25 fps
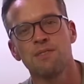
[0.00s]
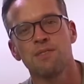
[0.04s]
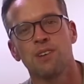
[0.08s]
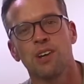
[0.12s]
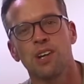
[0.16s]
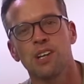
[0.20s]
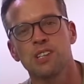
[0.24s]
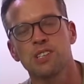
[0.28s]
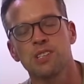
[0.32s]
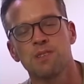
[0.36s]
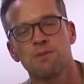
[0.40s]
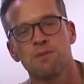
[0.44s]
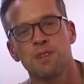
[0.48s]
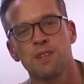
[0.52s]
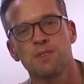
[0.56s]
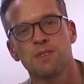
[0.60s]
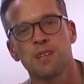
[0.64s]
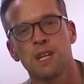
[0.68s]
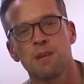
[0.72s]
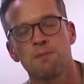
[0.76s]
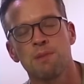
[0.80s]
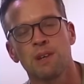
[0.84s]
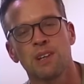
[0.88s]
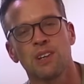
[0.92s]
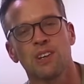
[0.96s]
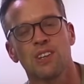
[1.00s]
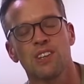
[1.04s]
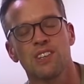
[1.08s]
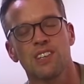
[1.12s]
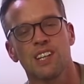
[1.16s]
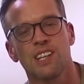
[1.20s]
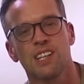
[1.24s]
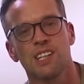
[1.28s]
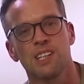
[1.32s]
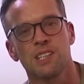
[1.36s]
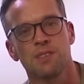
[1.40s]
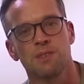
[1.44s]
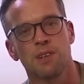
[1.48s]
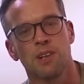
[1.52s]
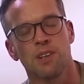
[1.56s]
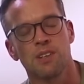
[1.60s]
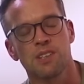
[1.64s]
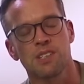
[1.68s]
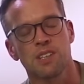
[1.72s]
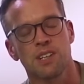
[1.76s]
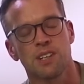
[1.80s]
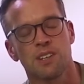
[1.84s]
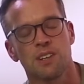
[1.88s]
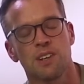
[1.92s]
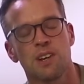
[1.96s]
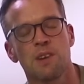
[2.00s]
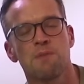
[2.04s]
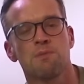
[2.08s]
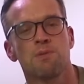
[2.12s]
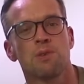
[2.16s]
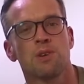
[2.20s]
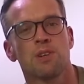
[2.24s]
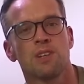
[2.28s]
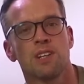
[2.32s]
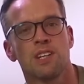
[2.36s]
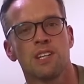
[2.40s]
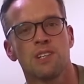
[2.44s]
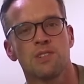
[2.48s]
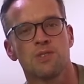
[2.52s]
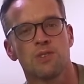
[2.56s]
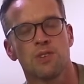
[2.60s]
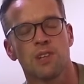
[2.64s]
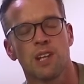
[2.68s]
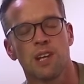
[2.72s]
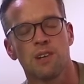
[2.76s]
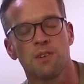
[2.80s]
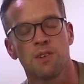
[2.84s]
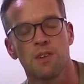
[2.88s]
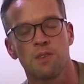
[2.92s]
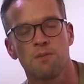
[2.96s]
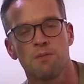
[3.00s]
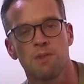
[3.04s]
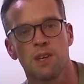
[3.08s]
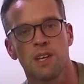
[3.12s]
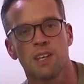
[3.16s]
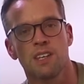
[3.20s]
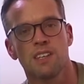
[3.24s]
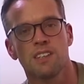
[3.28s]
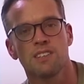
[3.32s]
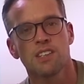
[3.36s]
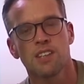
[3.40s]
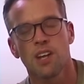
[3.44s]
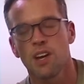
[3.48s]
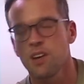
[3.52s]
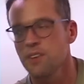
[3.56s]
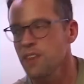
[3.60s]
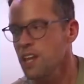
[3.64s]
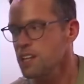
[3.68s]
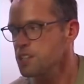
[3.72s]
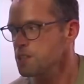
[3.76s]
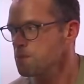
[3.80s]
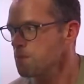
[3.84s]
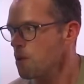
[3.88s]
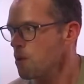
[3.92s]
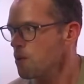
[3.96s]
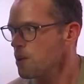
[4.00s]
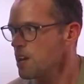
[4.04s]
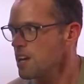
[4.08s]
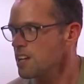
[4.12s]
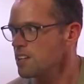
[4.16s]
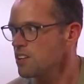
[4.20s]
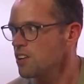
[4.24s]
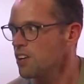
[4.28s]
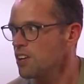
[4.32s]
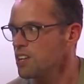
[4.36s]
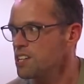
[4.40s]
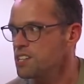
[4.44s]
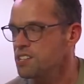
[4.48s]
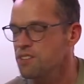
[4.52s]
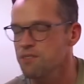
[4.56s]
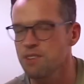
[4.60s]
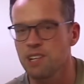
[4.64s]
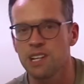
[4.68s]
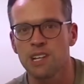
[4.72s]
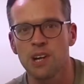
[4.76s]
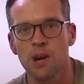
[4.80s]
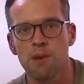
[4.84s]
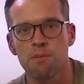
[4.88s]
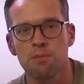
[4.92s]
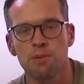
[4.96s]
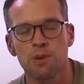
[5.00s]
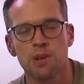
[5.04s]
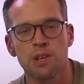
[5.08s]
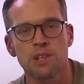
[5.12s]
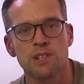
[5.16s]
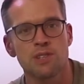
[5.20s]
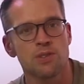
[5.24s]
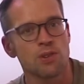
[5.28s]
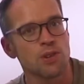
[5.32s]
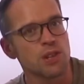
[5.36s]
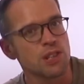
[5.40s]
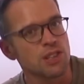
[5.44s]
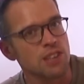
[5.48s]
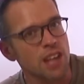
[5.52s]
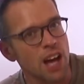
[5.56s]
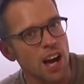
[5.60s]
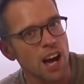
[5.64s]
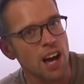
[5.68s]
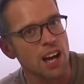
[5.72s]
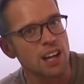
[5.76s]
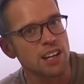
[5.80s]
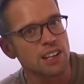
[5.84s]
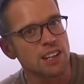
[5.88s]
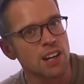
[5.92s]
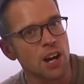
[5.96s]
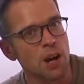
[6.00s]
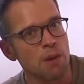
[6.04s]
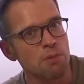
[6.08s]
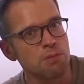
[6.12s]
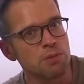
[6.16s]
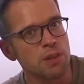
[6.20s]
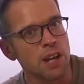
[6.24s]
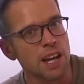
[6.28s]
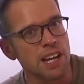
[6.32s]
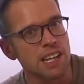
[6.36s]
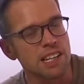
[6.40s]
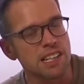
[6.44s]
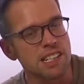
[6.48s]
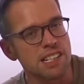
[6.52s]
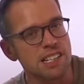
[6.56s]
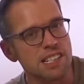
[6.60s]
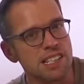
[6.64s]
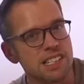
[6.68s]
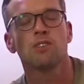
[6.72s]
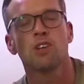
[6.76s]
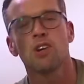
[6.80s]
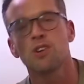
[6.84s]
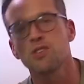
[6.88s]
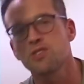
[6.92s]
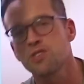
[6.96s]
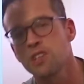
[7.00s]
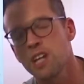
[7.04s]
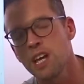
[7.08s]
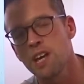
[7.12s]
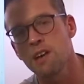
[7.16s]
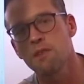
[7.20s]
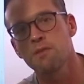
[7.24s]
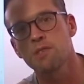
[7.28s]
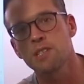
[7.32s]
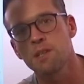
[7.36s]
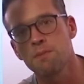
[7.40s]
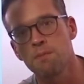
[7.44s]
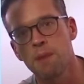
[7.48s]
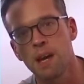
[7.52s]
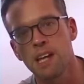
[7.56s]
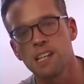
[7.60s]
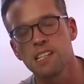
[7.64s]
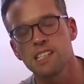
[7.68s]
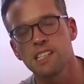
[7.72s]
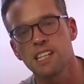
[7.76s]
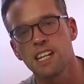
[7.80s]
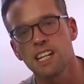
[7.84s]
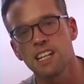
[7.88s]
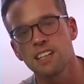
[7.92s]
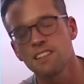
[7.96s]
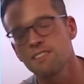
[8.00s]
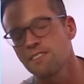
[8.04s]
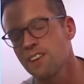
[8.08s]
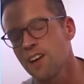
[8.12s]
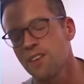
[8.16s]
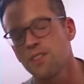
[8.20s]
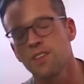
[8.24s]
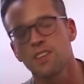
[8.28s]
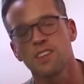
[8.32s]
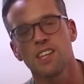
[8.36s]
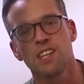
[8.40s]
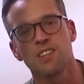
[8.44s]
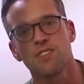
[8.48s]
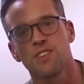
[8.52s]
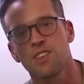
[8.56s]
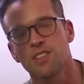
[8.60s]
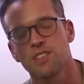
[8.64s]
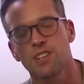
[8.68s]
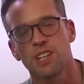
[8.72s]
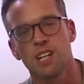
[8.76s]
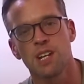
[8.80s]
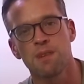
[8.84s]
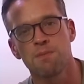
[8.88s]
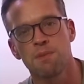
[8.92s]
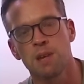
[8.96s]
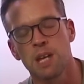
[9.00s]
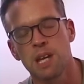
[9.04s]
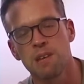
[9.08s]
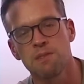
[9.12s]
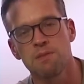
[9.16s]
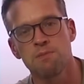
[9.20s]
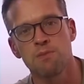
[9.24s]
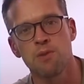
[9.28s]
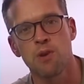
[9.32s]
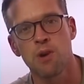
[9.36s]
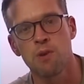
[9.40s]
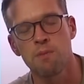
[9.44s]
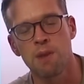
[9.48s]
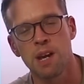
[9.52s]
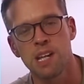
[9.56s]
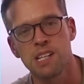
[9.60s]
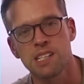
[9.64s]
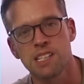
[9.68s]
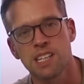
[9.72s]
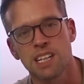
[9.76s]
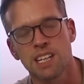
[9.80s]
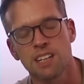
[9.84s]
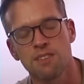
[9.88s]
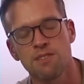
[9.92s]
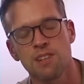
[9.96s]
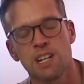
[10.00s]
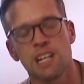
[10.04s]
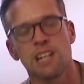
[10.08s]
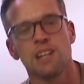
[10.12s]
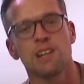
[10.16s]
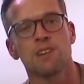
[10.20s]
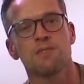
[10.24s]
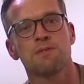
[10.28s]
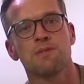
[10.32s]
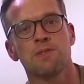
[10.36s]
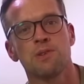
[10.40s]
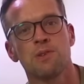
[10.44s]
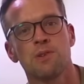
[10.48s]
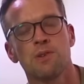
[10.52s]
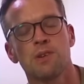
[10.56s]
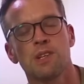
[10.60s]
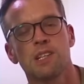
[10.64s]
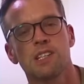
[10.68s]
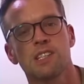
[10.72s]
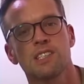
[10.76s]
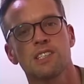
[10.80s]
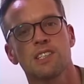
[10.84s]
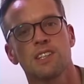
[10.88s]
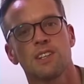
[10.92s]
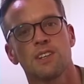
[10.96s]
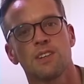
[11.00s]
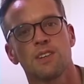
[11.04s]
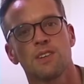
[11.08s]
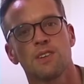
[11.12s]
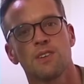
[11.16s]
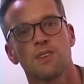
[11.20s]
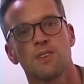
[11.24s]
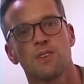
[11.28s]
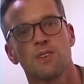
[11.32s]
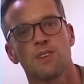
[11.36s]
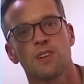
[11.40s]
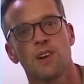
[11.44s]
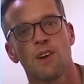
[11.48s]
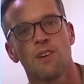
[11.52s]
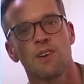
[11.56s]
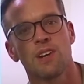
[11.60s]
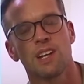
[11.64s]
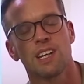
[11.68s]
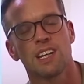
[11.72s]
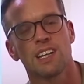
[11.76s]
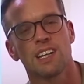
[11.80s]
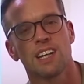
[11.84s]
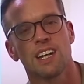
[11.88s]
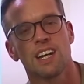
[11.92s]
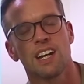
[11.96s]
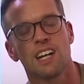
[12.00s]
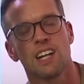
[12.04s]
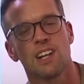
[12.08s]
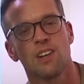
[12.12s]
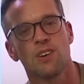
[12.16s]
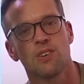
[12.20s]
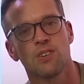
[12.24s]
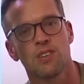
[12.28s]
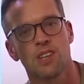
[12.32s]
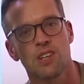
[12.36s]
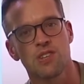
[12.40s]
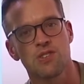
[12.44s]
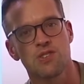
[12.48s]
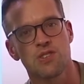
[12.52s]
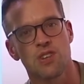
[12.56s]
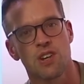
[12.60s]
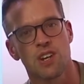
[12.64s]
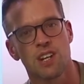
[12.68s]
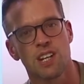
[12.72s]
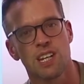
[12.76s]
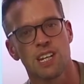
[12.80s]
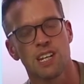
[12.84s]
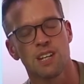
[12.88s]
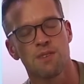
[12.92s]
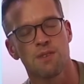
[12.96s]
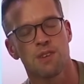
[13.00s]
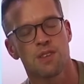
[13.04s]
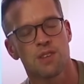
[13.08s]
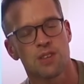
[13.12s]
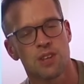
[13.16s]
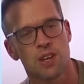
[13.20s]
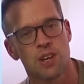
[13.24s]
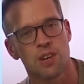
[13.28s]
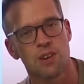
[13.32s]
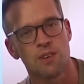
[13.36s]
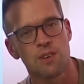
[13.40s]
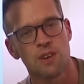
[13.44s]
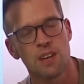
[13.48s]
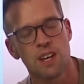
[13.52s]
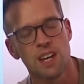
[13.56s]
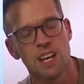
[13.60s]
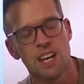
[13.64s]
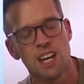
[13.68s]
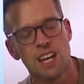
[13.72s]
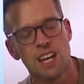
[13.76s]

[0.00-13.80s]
via some reef keeping content as well. So I hope you can enjoy that with me. So that's about it, guys. I really hope you enjoyed that update. Last year was amazing. I think this year's going to be even more amazing. Really look forward to going along this journey with you.